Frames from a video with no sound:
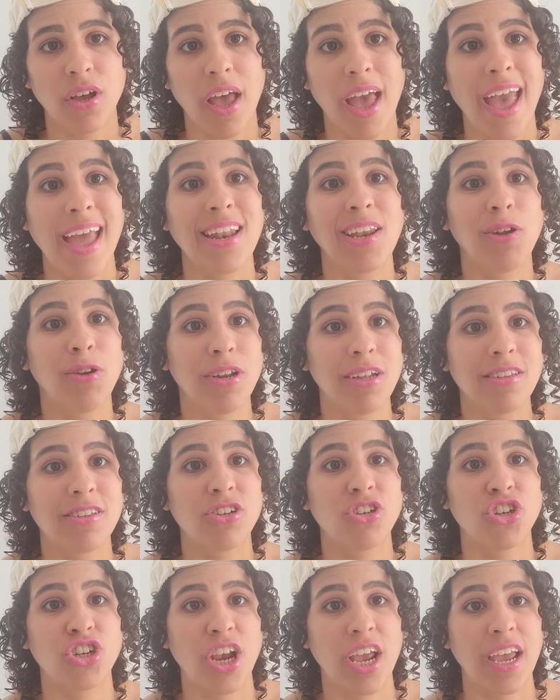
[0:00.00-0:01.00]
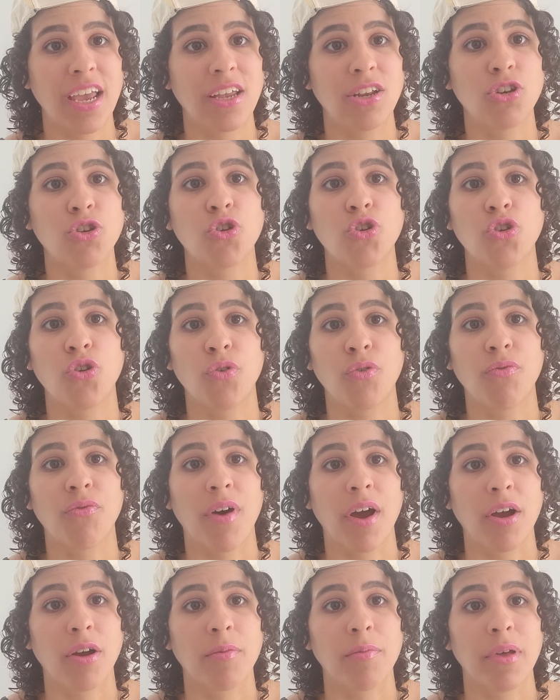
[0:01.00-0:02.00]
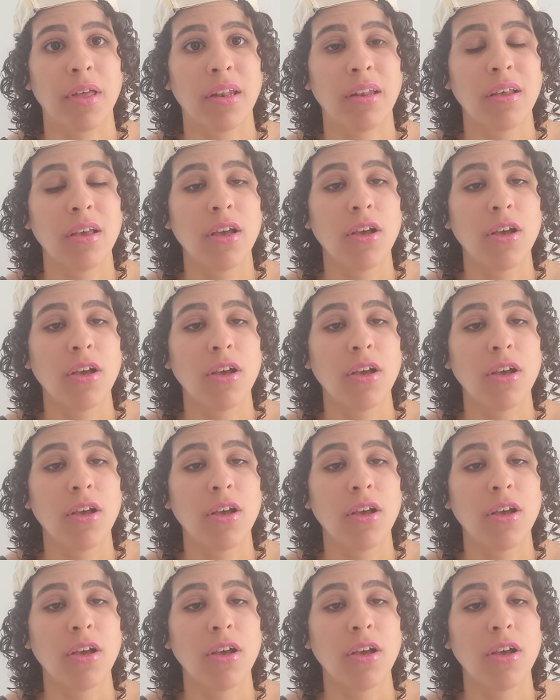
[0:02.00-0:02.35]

And you need to change your environment.